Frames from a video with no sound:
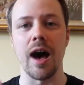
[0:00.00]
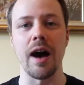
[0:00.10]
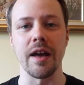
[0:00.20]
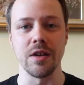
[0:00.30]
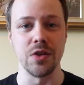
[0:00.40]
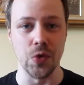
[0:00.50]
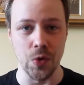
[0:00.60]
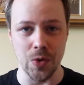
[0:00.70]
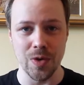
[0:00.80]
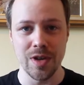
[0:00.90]
I
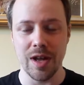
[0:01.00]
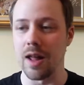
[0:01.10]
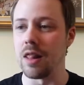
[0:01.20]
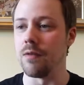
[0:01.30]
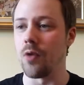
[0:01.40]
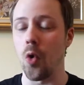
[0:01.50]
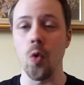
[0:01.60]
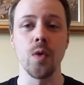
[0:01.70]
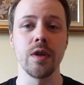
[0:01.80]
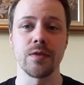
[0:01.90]
adore. I love
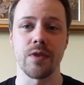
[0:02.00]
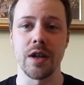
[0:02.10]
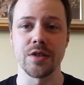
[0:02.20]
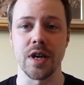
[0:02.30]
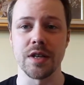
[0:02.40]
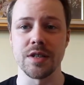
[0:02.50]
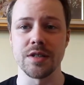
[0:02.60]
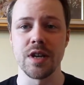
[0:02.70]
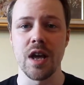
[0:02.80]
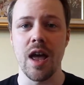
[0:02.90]
all these
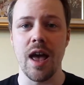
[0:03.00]
franchises,